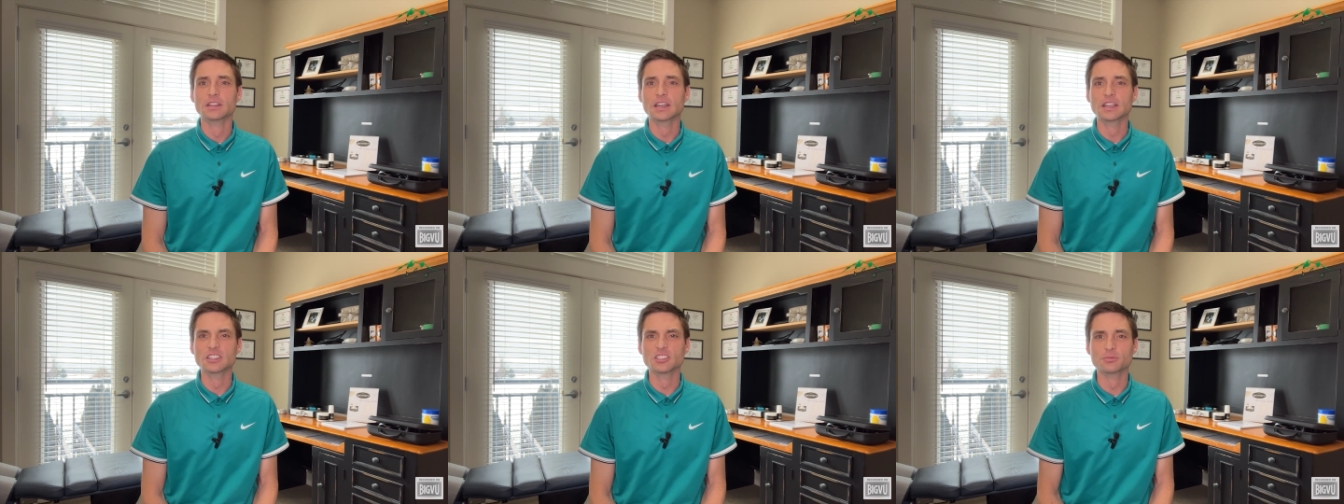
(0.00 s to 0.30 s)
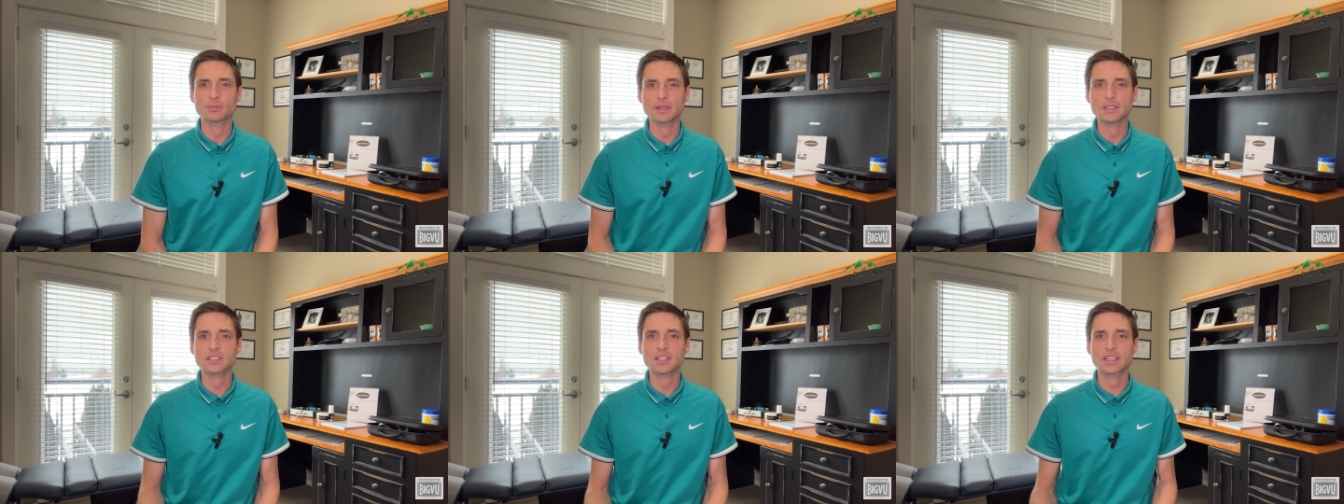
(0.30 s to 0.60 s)
and
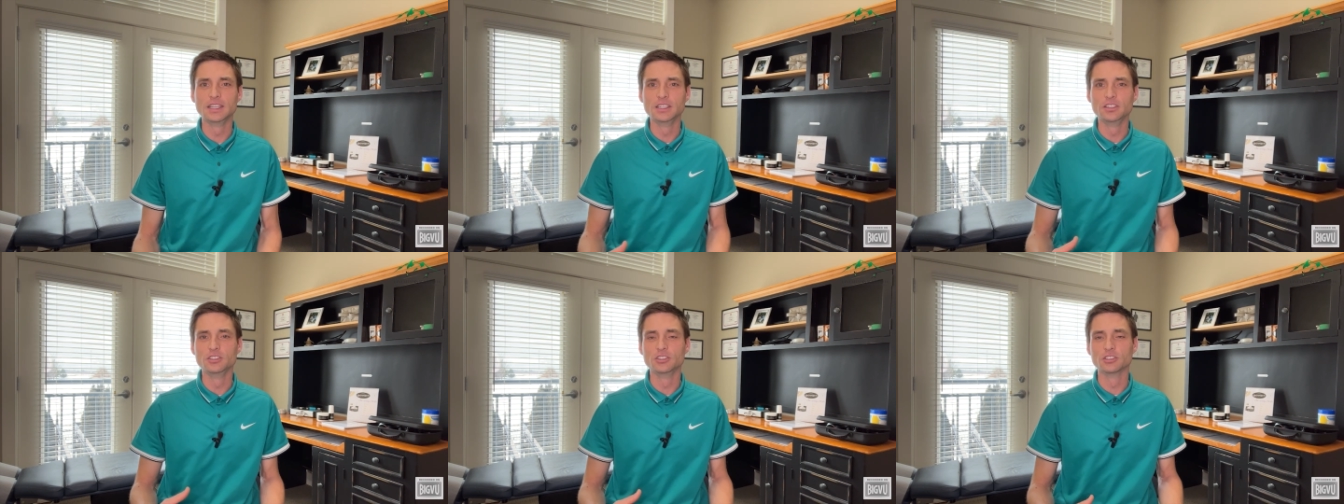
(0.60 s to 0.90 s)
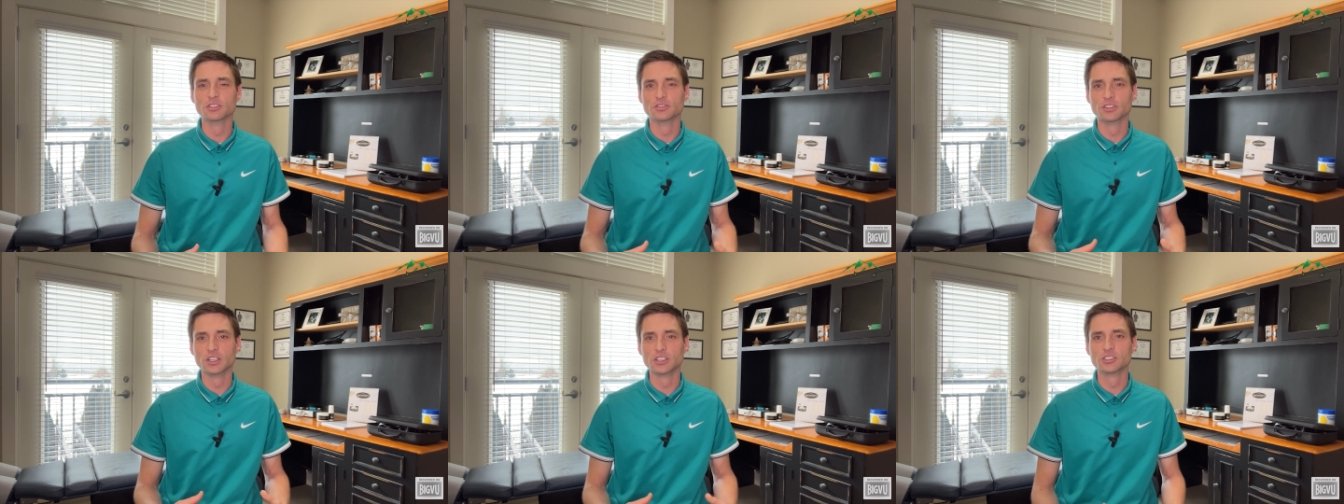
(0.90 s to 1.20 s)
just maintaining
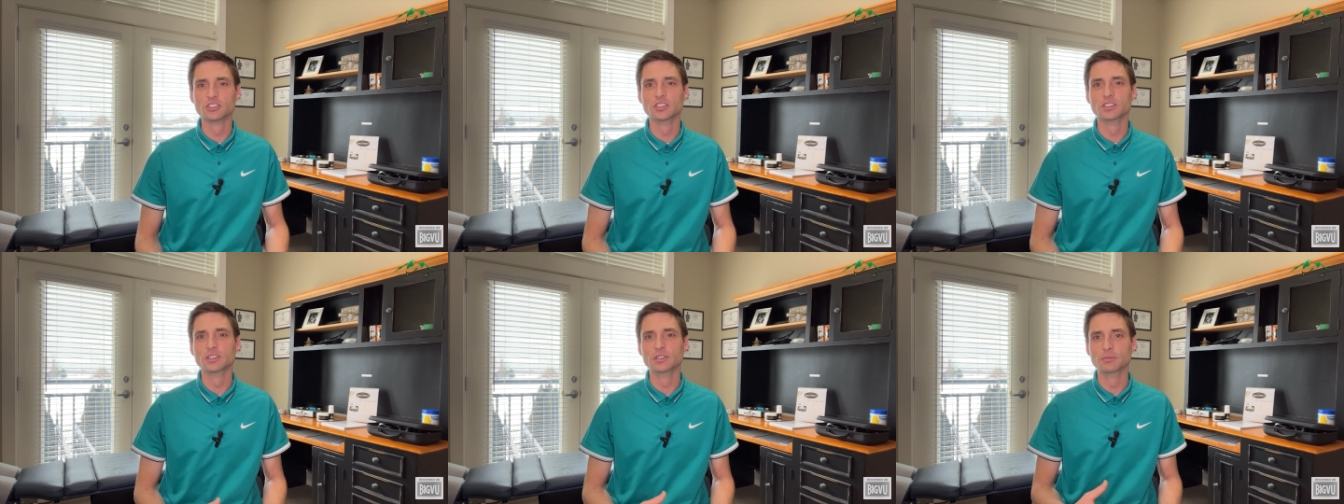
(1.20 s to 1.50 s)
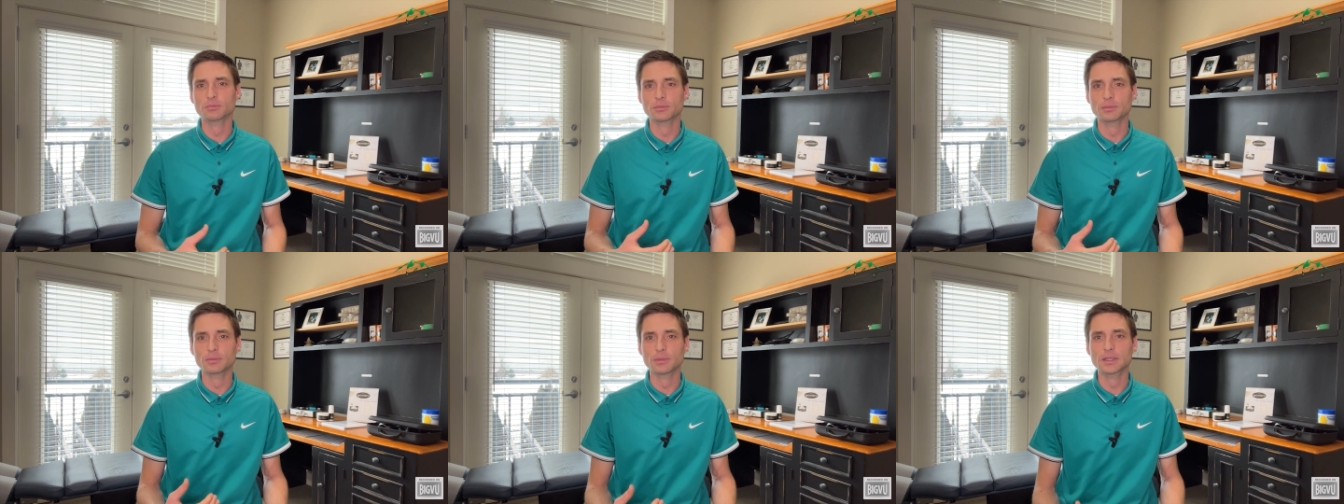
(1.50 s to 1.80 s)
your
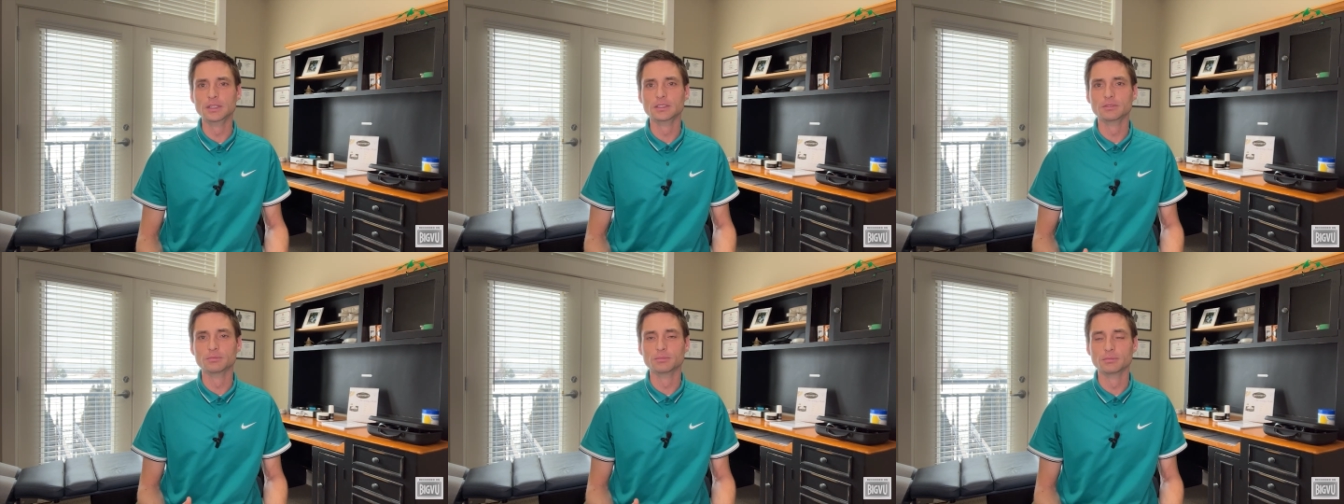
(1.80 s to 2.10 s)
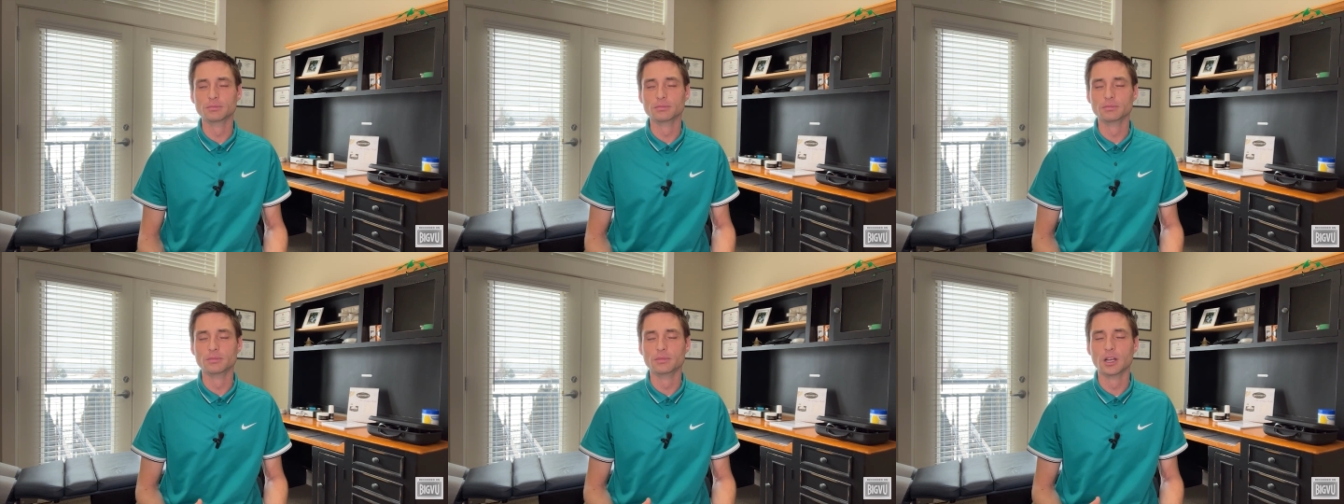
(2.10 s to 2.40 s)
function, main,
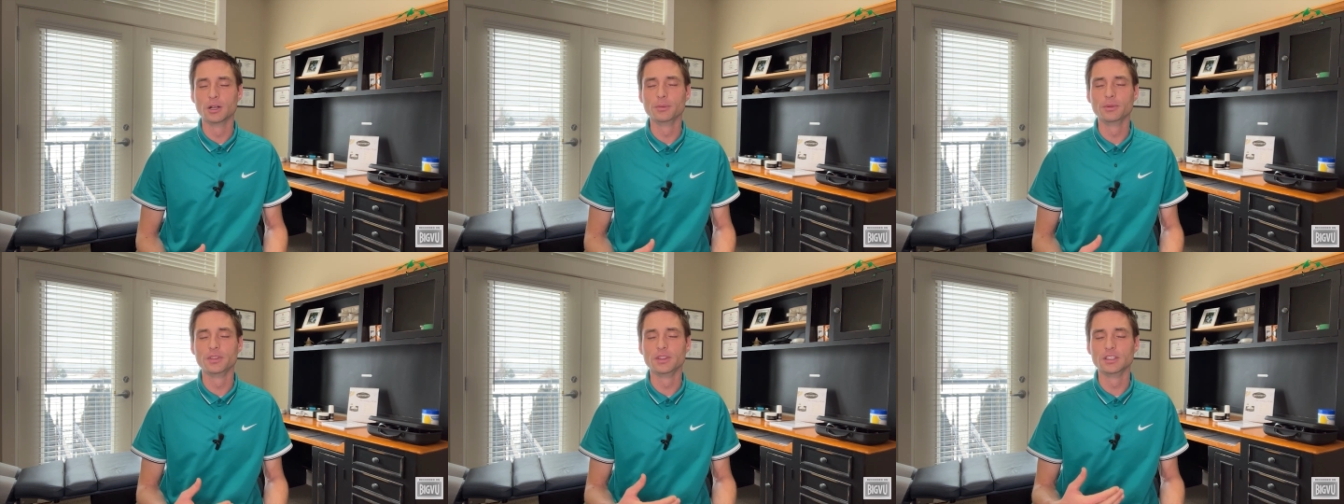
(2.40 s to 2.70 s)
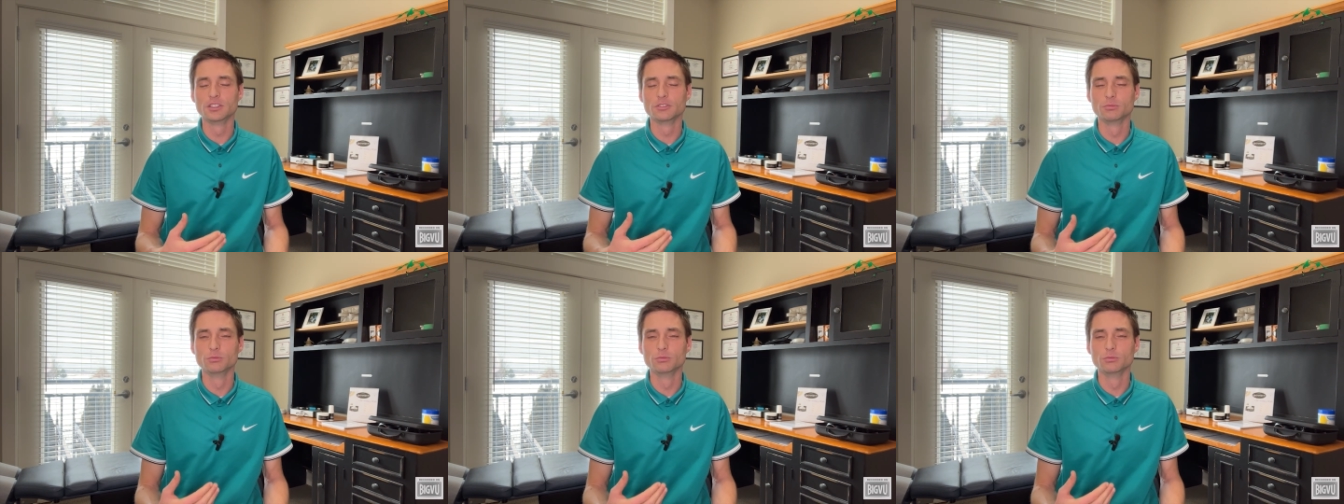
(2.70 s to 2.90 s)
helping things